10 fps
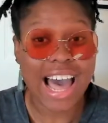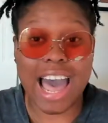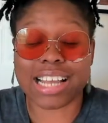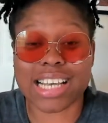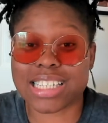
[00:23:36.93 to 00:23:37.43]

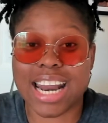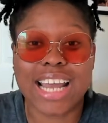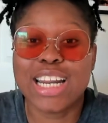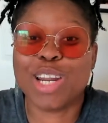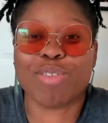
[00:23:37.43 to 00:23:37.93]
As I said,
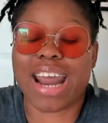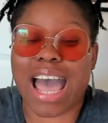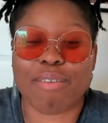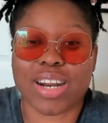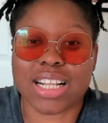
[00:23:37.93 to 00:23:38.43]
I didn't even
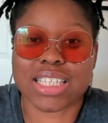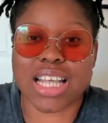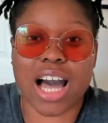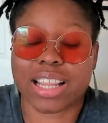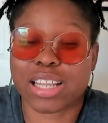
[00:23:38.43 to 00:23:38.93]
have it in
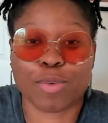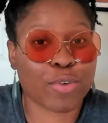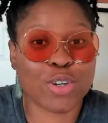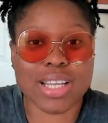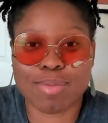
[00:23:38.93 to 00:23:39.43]
stock. Like, the
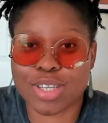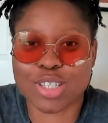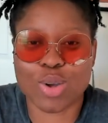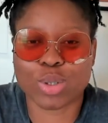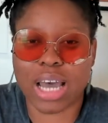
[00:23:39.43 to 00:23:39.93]
first time
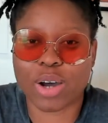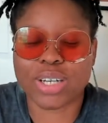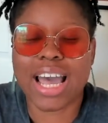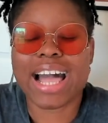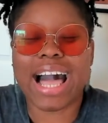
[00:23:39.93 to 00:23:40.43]
this sold
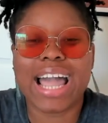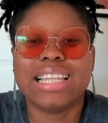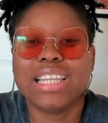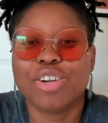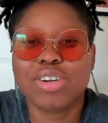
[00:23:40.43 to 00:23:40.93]
out, I
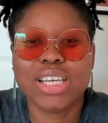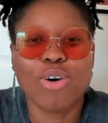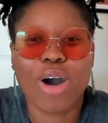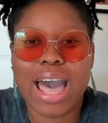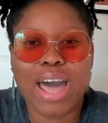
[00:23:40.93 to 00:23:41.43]

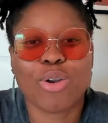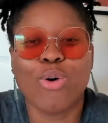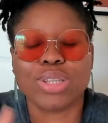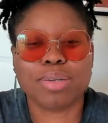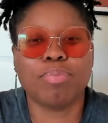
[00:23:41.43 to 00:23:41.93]
literally had
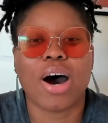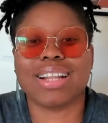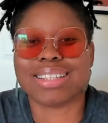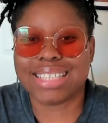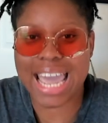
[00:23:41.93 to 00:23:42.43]
only
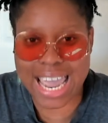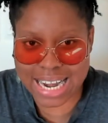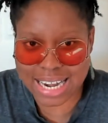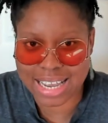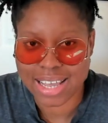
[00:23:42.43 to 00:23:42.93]
bought
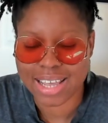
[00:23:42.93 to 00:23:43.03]
10.